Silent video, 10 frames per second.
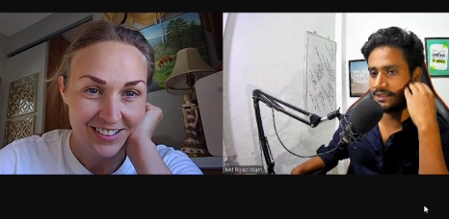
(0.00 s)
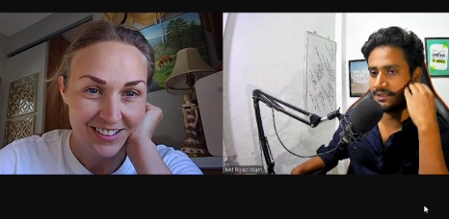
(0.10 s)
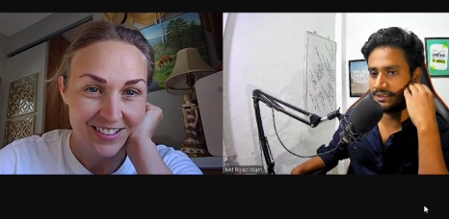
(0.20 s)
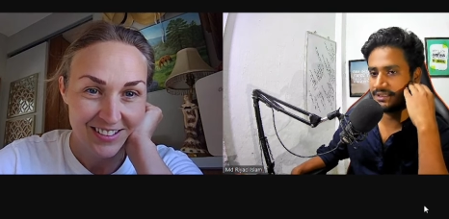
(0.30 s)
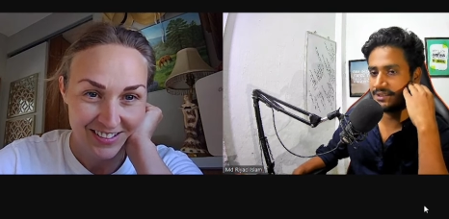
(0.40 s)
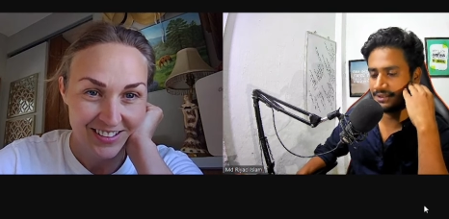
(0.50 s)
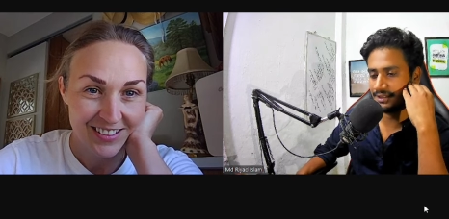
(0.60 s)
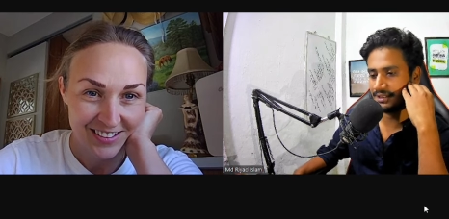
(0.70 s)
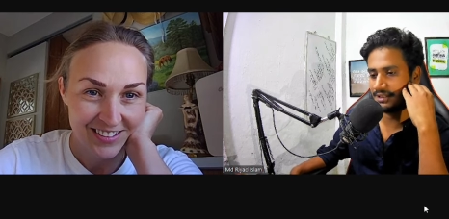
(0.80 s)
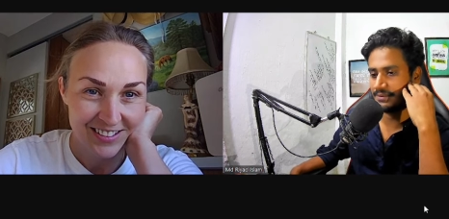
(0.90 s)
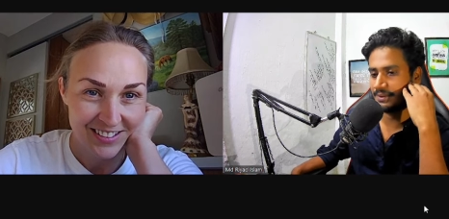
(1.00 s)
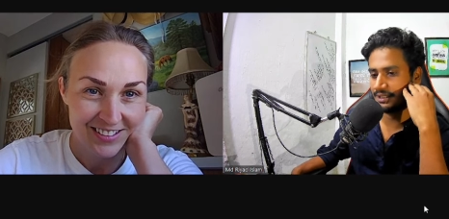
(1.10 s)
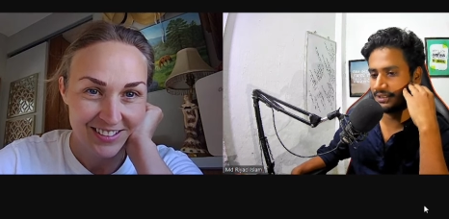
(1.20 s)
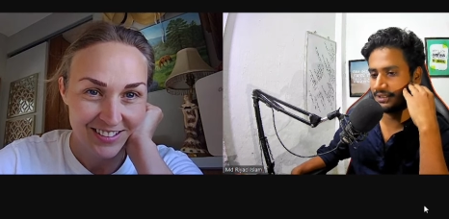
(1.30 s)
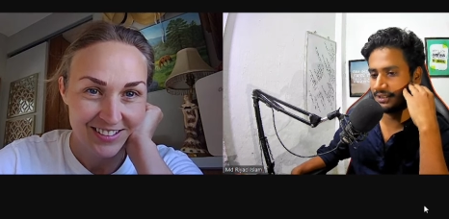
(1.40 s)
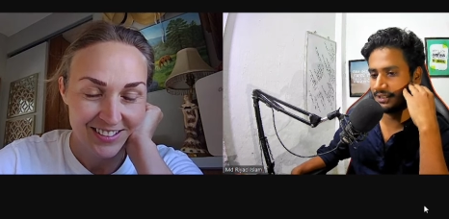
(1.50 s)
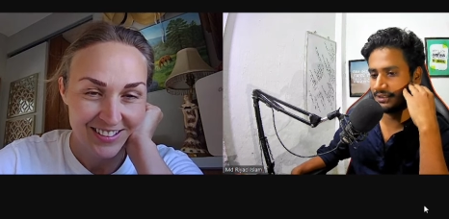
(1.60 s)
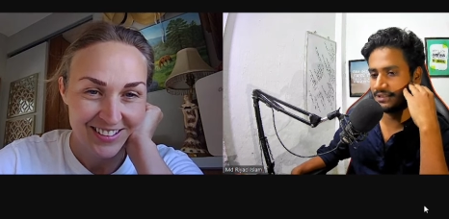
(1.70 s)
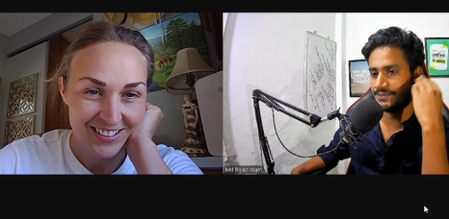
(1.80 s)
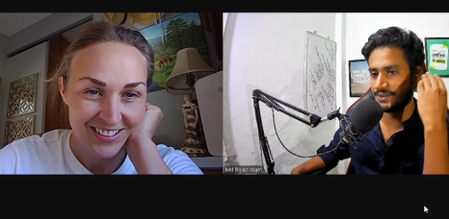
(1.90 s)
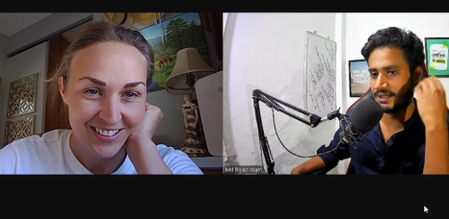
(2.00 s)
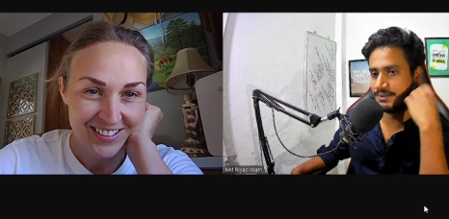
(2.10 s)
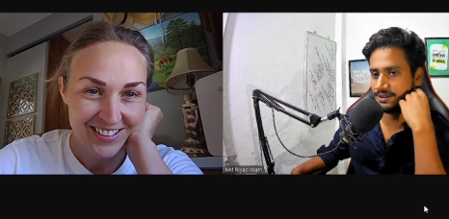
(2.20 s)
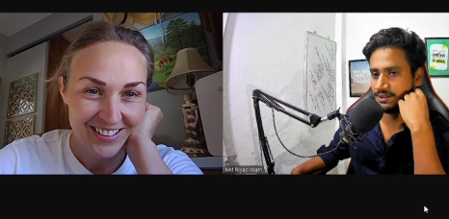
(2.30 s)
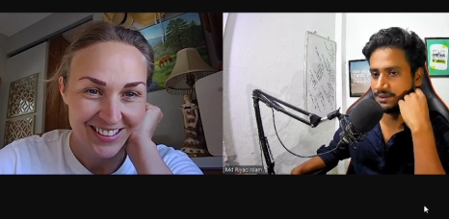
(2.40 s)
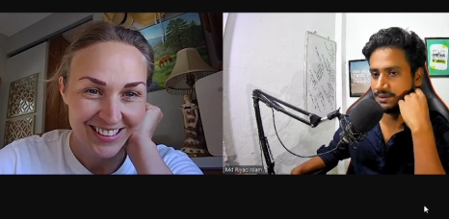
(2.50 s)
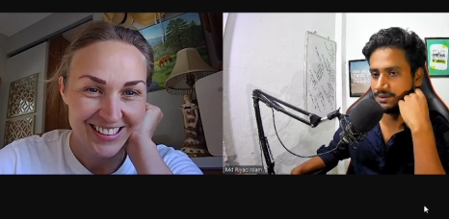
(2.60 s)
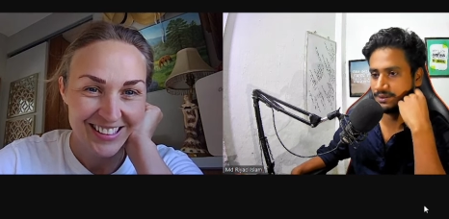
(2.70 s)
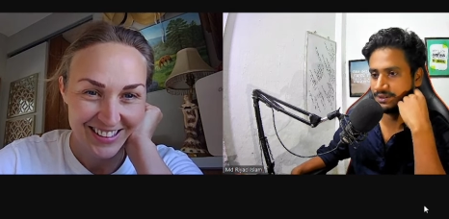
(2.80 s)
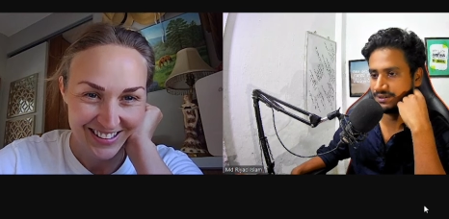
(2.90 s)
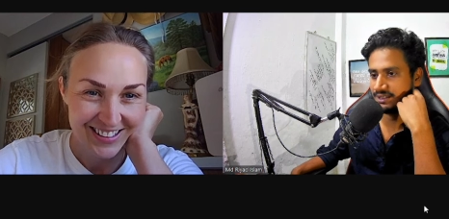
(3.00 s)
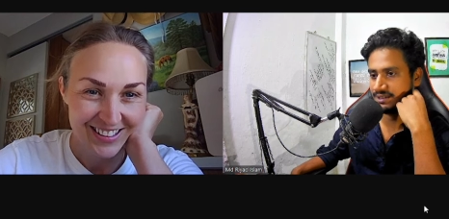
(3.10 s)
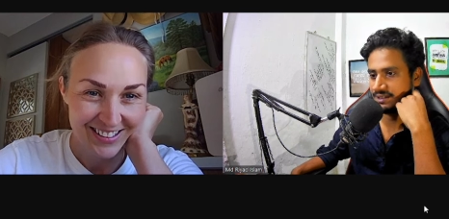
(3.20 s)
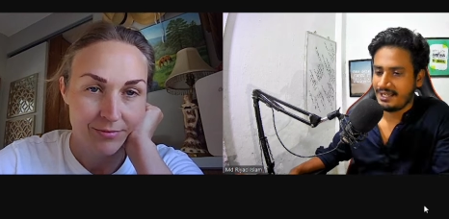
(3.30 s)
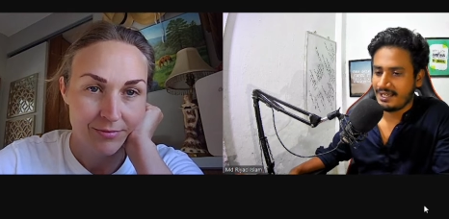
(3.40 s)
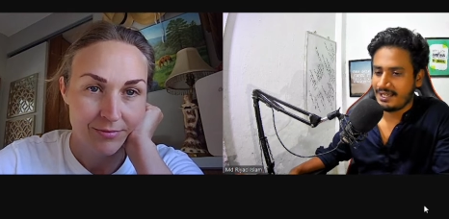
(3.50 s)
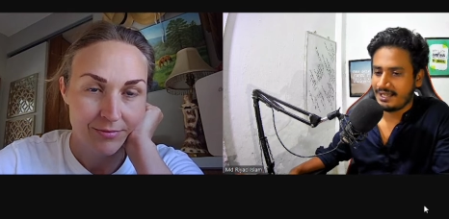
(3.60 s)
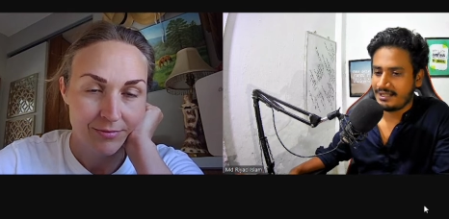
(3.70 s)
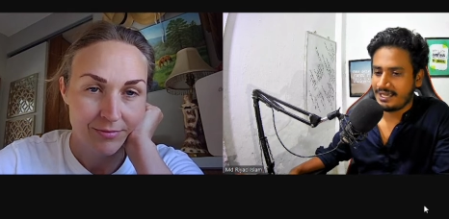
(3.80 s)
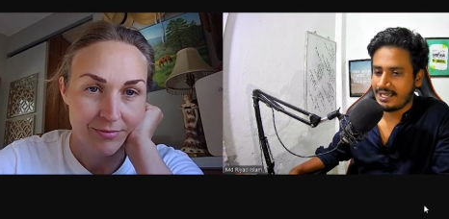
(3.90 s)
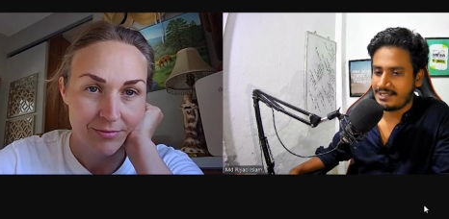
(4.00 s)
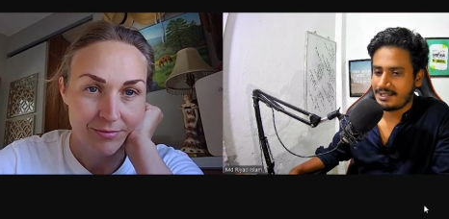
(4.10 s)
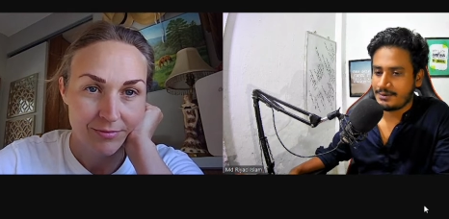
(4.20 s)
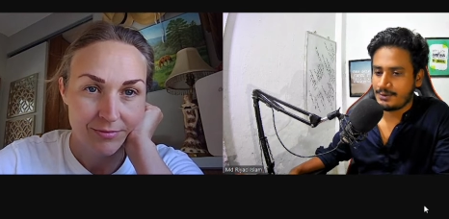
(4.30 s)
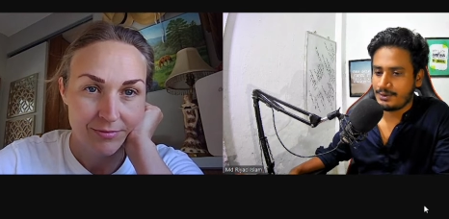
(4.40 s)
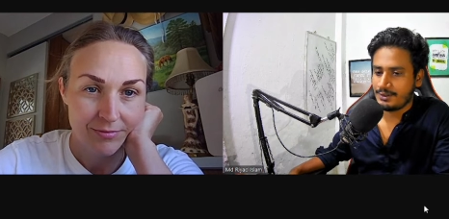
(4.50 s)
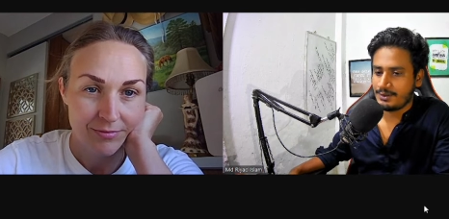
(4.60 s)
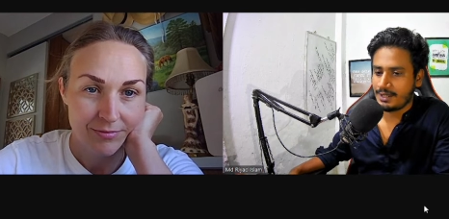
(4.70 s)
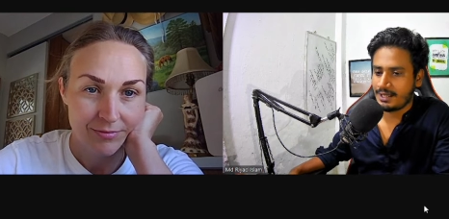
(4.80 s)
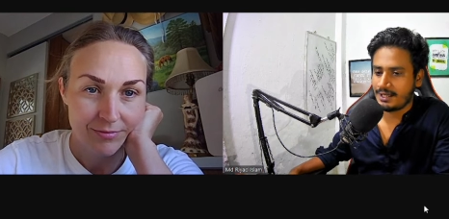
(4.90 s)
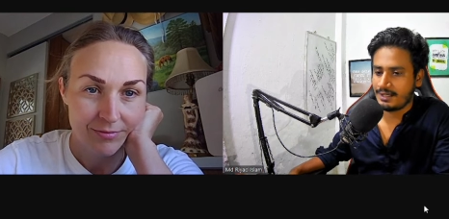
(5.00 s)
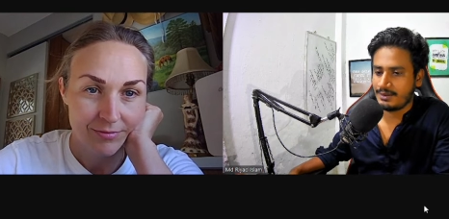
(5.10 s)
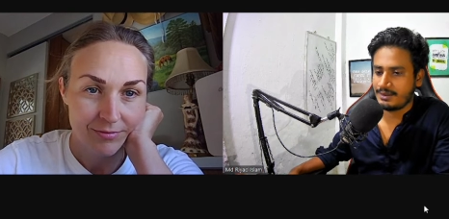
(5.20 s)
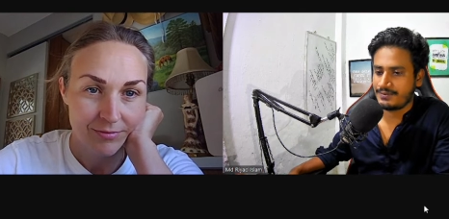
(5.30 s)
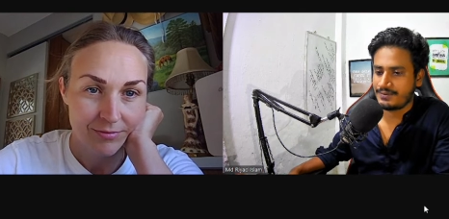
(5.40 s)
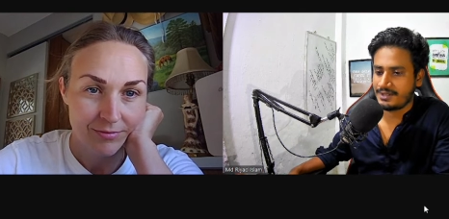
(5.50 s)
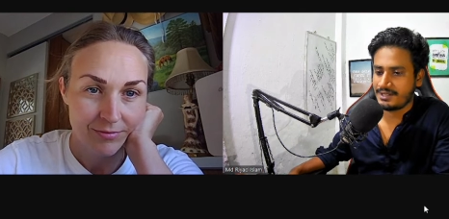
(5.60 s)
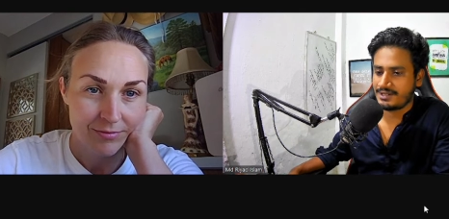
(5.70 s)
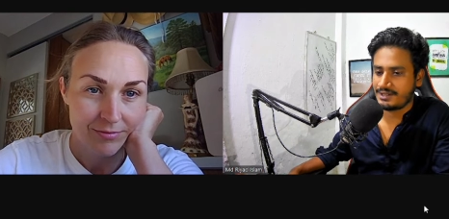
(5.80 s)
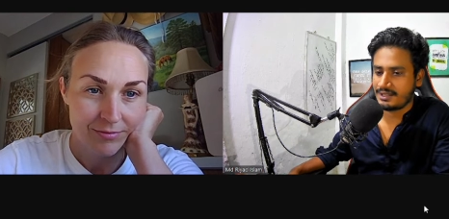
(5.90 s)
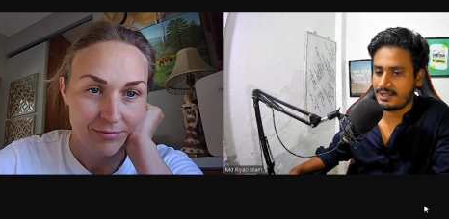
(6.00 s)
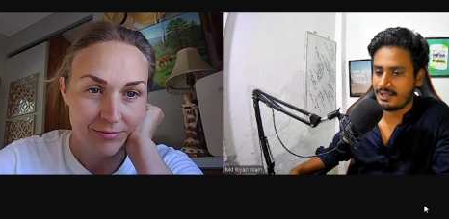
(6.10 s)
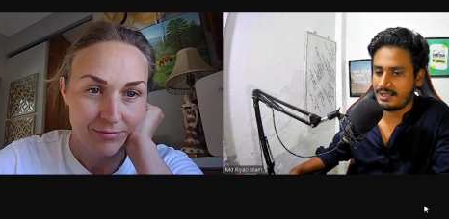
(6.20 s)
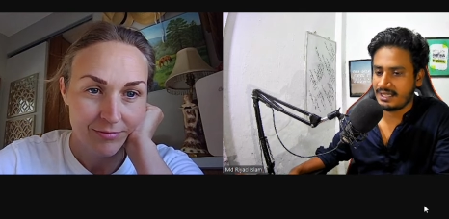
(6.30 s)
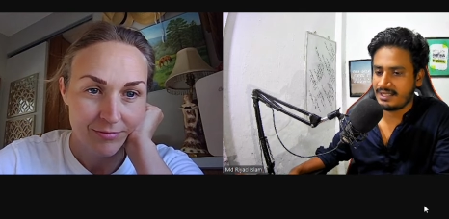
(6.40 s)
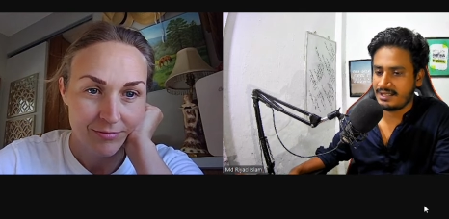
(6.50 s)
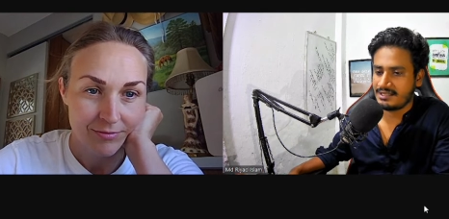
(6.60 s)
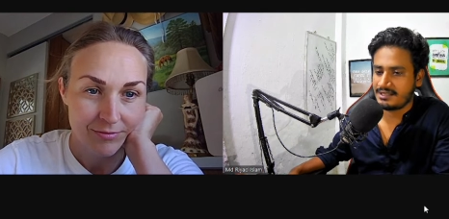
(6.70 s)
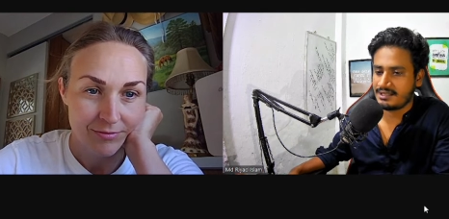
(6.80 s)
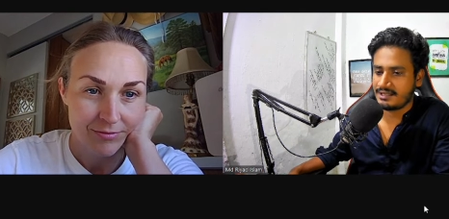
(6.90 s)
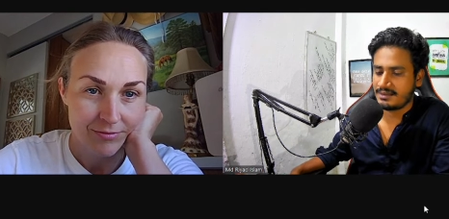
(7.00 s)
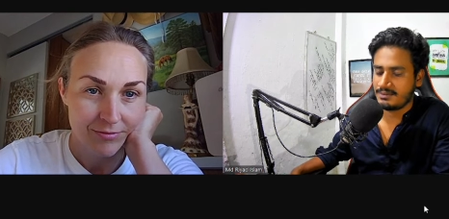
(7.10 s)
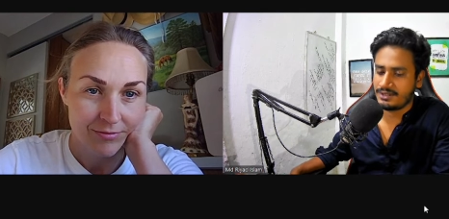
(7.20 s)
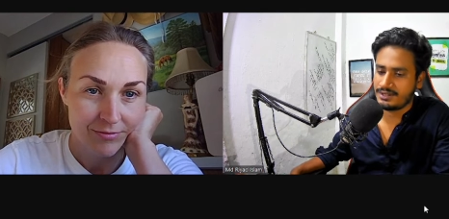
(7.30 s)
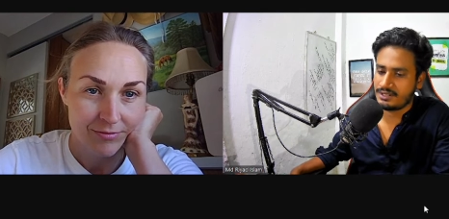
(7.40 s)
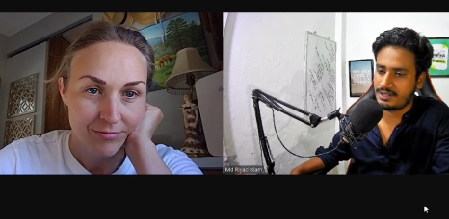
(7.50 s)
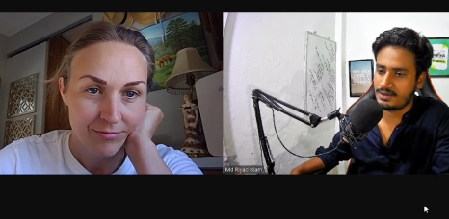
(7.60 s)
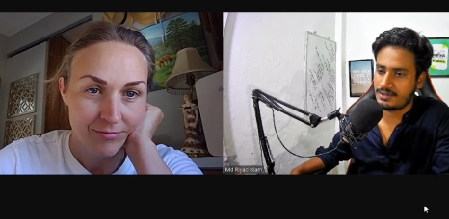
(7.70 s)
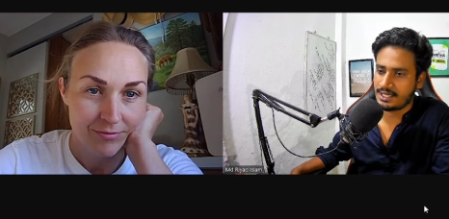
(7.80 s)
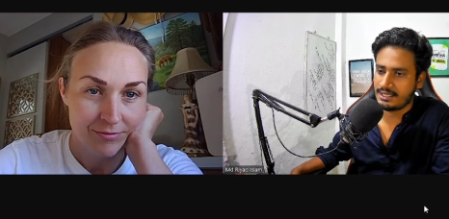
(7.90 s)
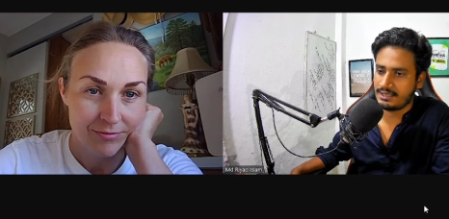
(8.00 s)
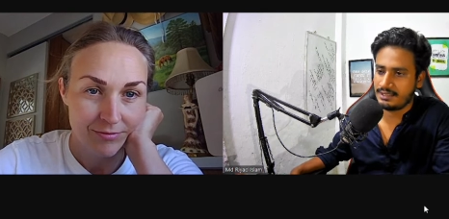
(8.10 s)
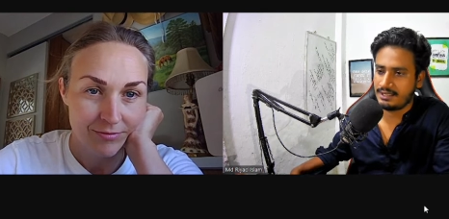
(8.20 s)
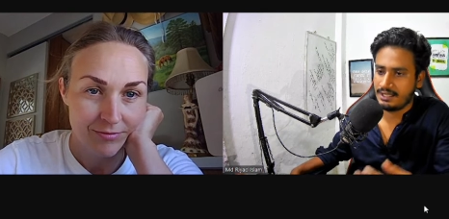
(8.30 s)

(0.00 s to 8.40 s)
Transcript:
Speaker 1: increasing day by day, and the subscribers also increased. And as I told you, our first target is complete your channel.